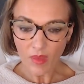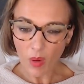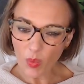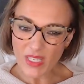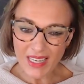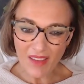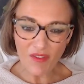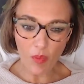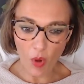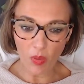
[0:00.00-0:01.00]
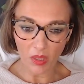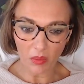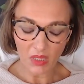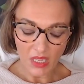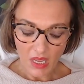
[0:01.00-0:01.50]
Well, we did have a
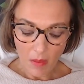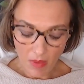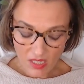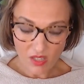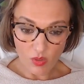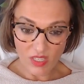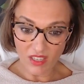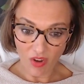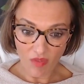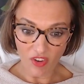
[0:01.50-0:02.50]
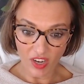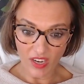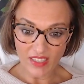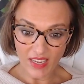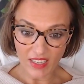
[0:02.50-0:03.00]
problem. My school didn't offer it
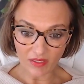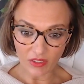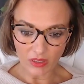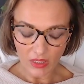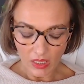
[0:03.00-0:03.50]
at A level.